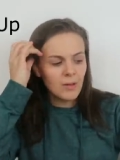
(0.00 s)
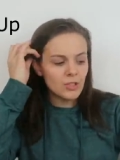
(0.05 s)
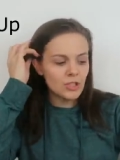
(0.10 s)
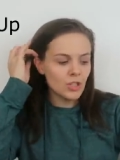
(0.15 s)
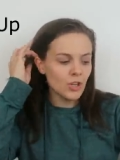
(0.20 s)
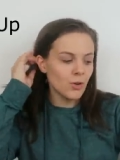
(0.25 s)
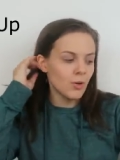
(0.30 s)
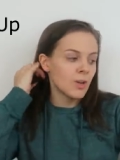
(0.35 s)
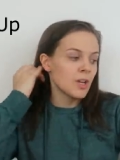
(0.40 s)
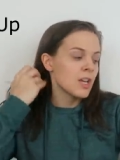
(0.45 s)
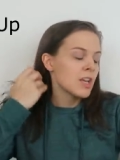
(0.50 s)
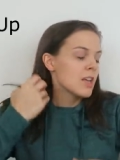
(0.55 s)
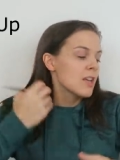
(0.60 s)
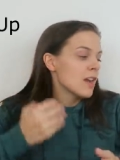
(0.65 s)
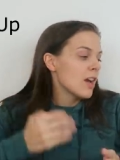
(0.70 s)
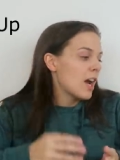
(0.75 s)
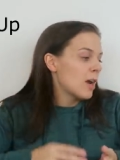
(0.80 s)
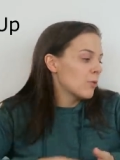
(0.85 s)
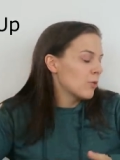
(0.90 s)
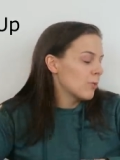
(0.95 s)
So
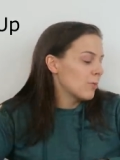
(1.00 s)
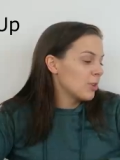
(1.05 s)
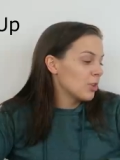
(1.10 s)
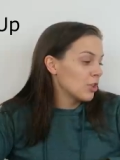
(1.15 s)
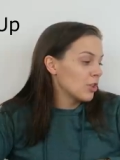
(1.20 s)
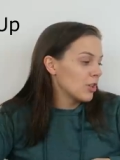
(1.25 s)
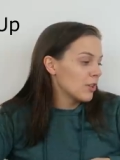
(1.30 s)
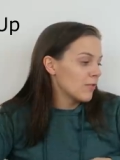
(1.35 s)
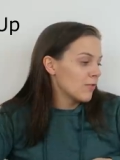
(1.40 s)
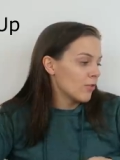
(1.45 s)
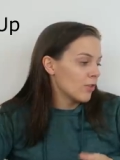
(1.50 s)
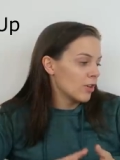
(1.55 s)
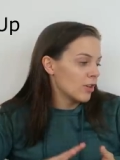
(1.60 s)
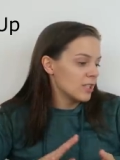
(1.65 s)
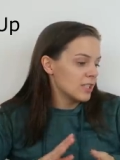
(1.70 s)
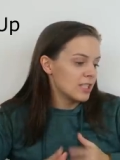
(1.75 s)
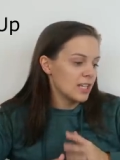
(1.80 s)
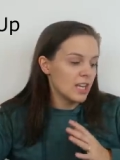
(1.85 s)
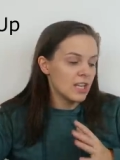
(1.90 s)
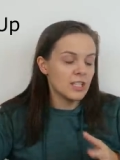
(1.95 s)
I will be looking
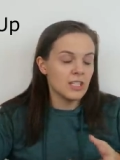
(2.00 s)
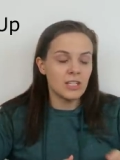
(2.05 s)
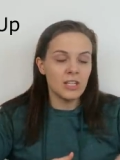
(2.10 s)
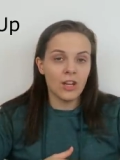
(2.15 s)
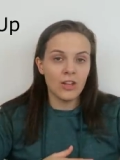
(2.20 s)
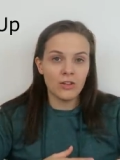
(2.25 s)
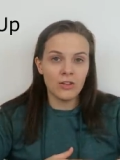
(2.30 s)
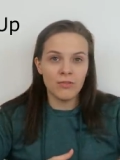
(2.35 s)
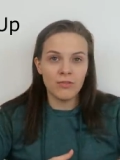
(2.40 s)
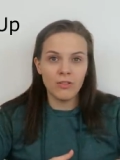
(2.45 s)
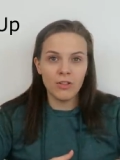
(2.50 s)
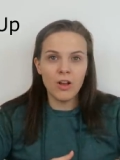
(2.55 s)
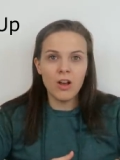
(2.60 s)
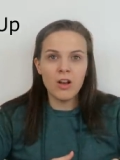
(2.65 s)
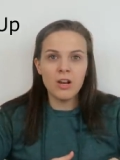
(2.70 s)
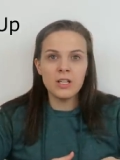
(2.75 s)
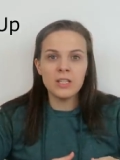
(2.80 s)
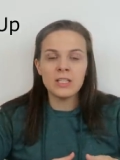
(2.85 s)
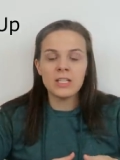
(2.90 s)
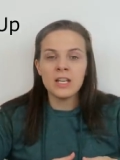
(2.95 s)
for stains and other
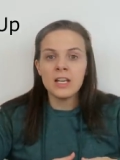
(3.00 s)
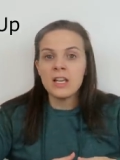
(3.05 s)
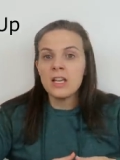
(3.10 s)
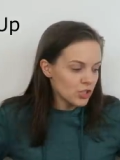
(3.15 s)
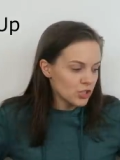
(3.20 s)
flaws.